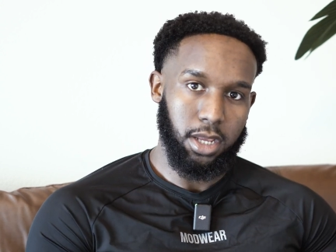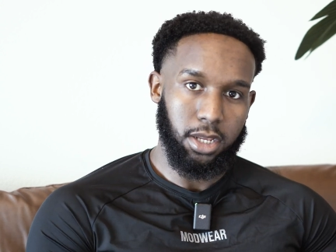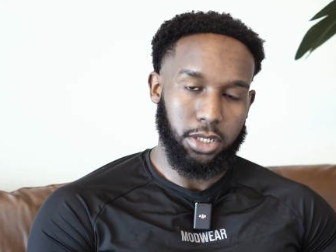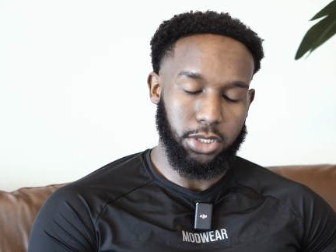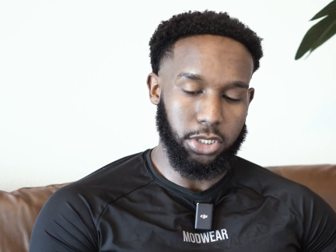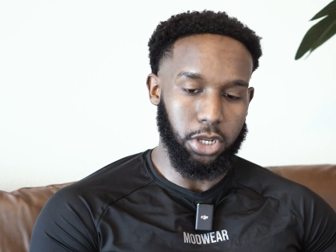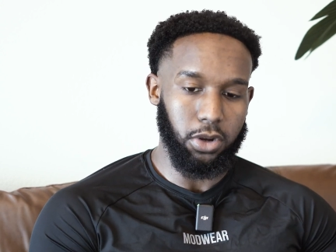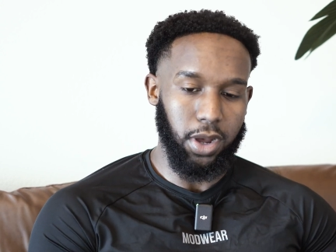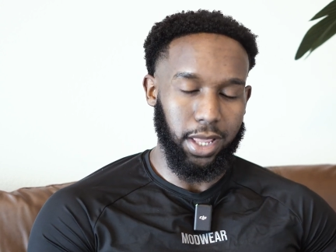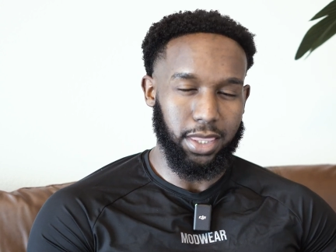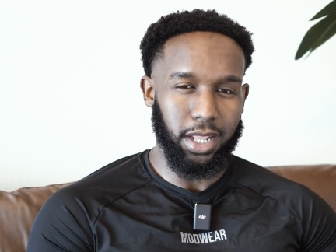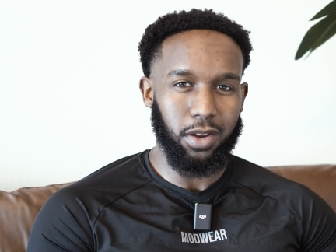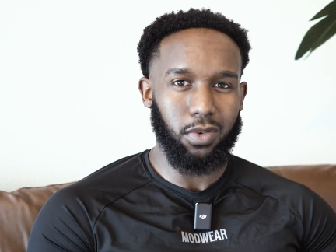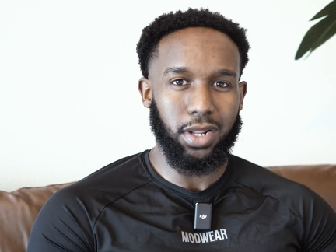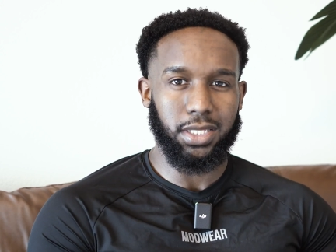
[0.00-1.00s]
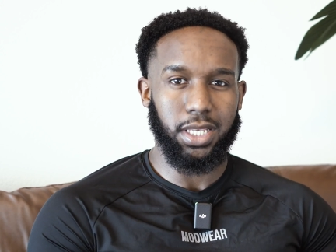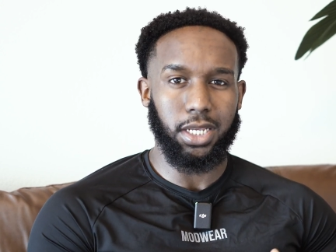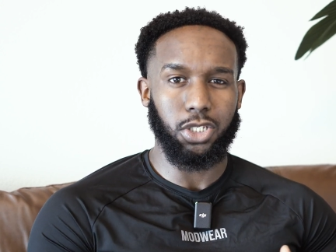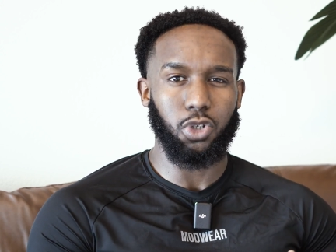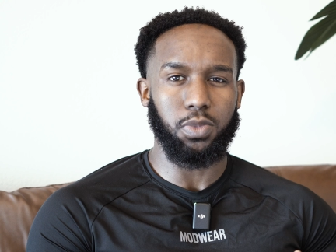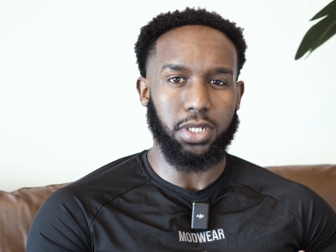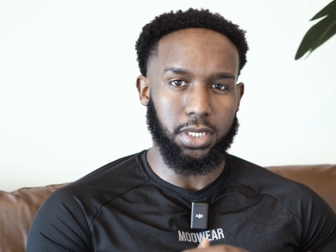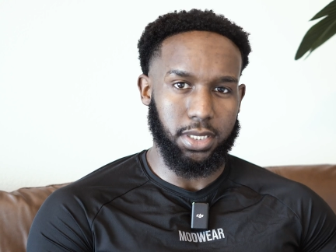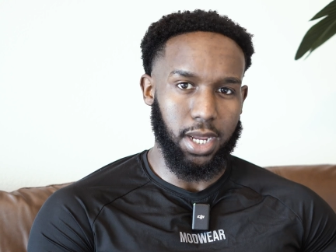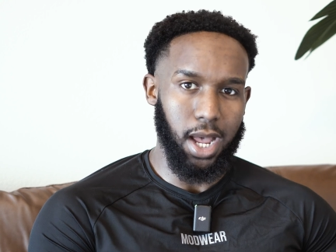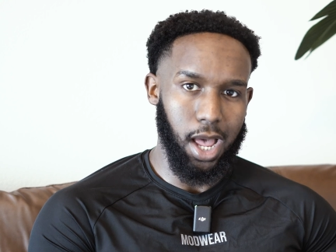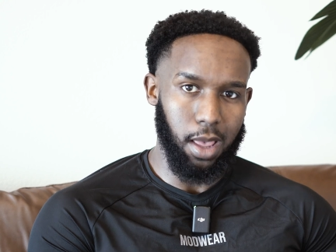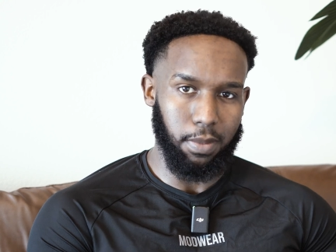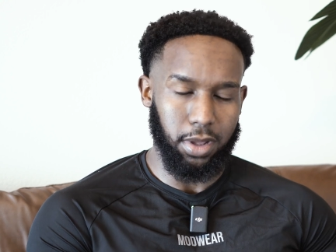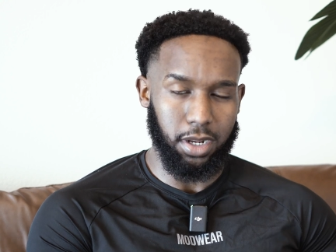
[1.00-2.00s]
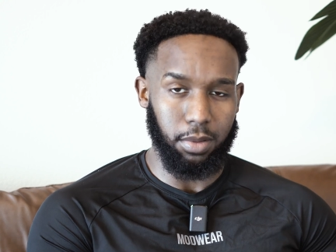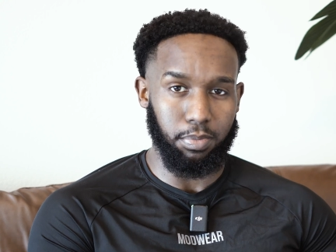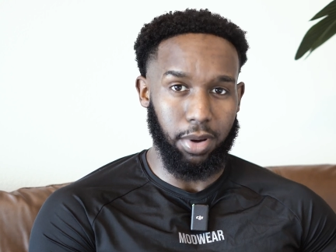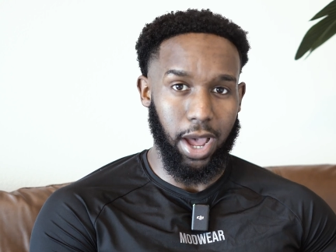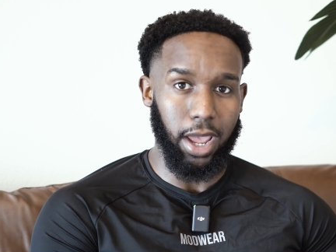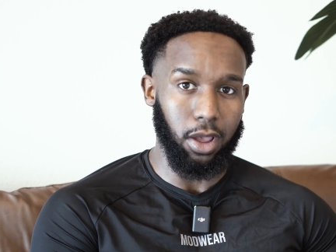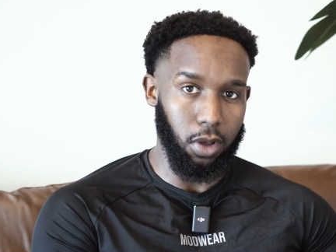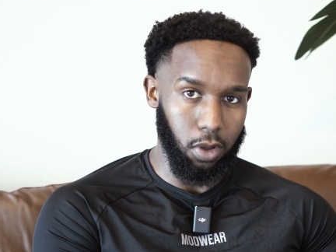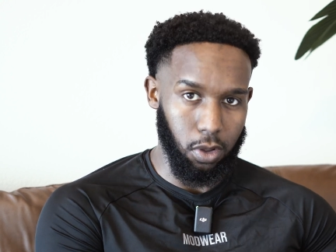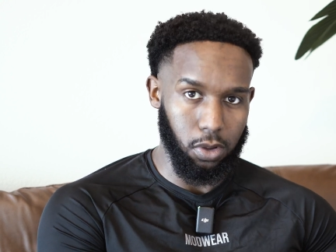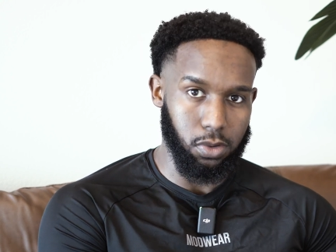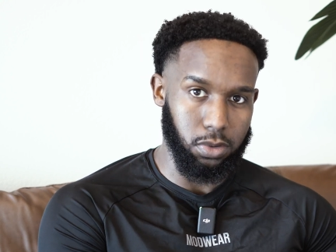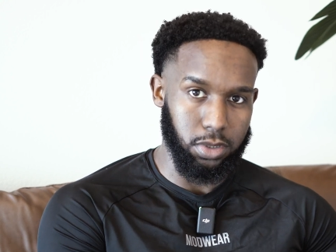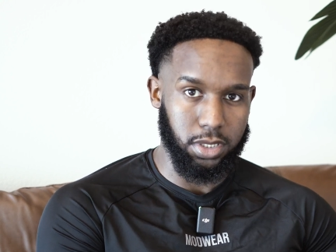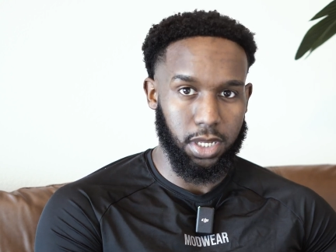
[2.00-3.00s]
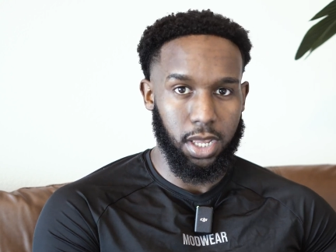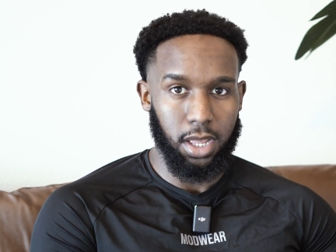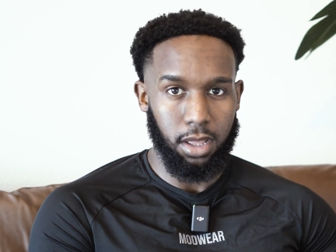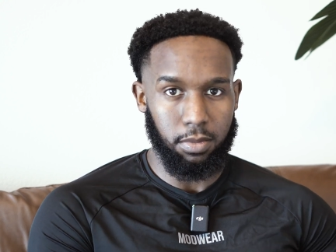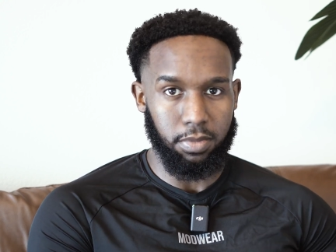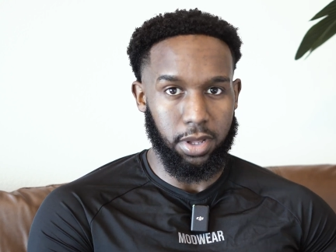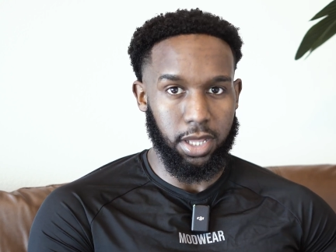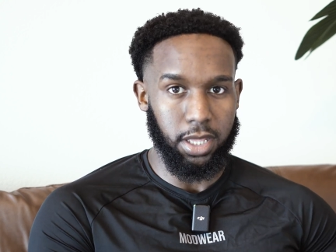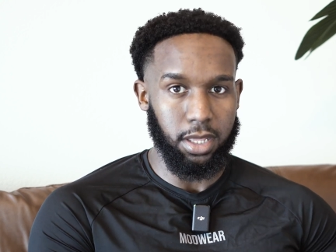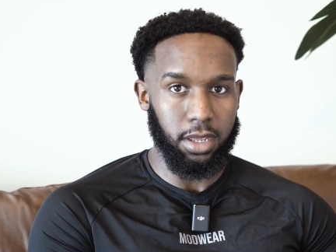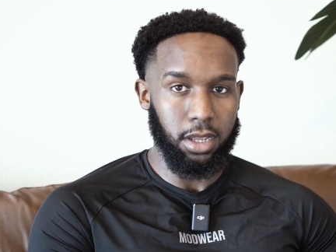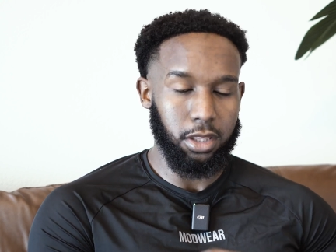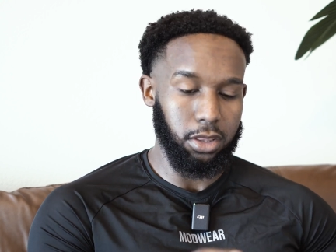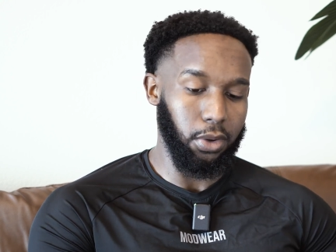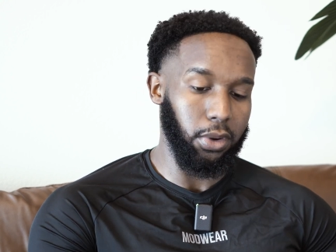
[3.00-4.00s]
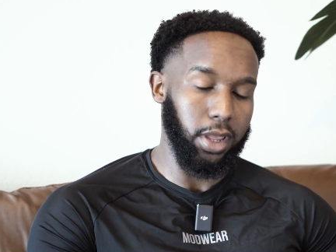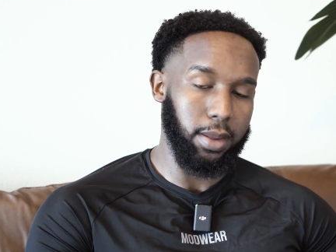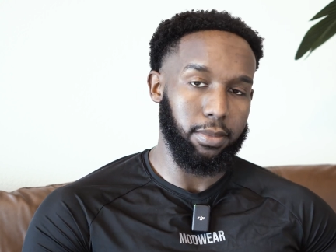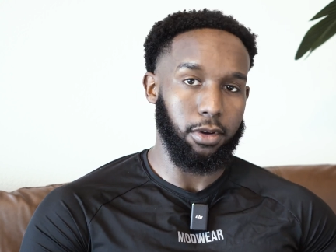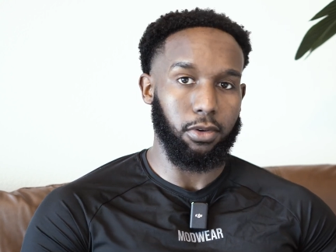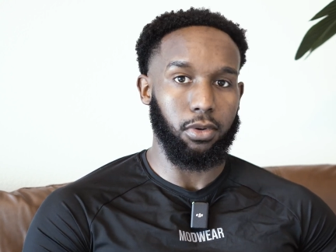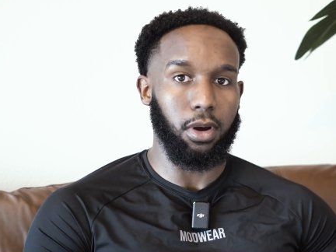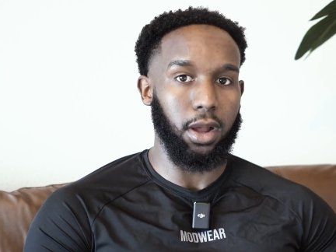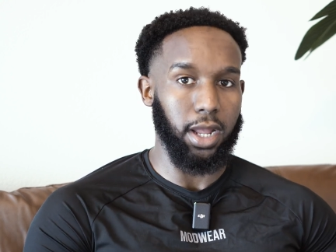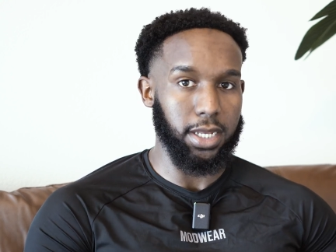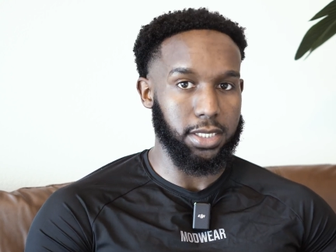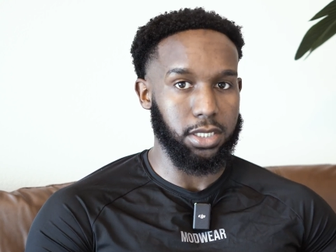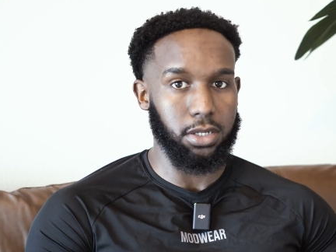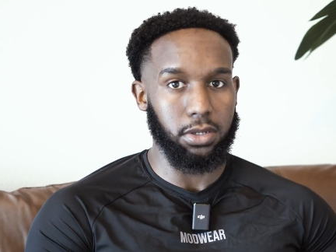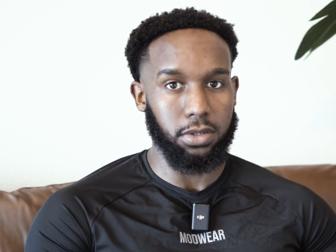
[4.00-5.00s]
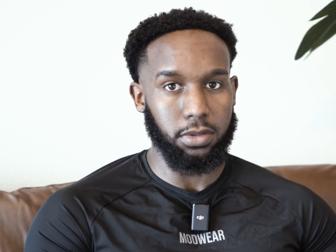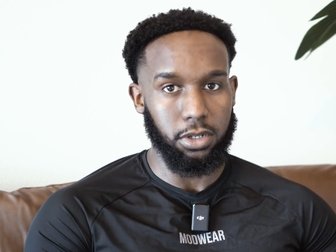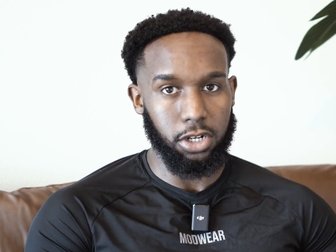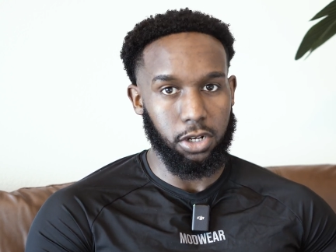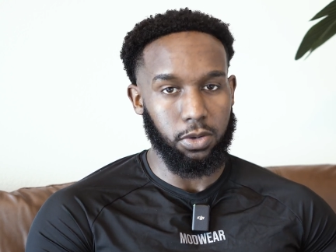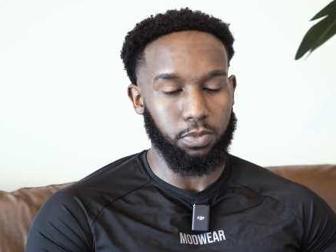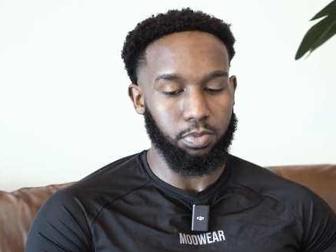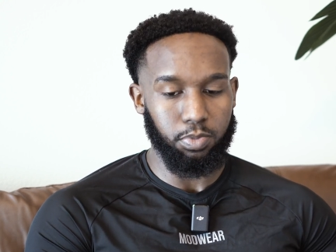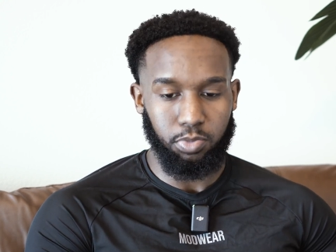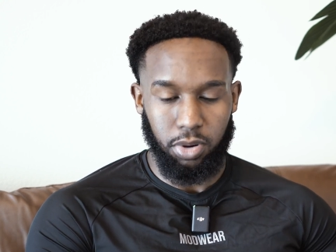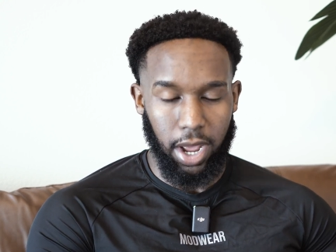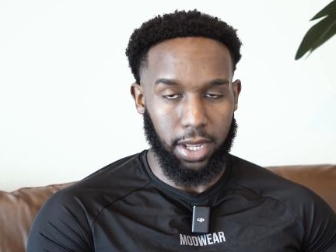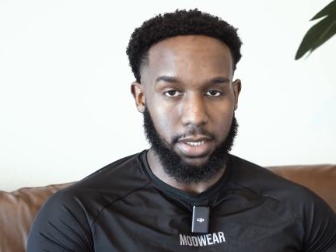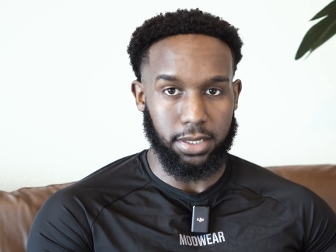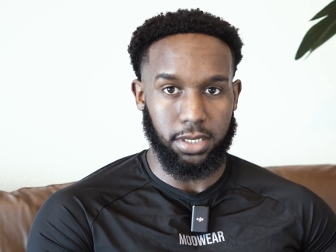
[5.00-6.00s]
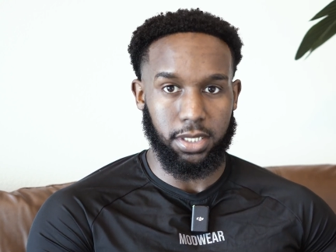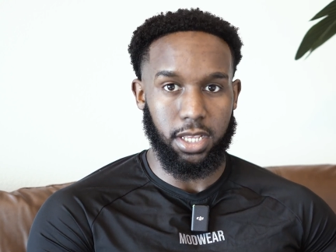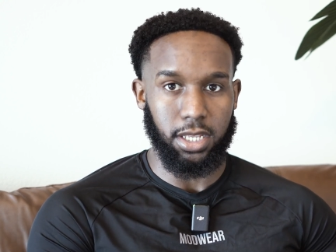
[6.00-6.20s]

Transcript: So I didn't really take too much time on the pike holds, but don't get me wrong, I still, practice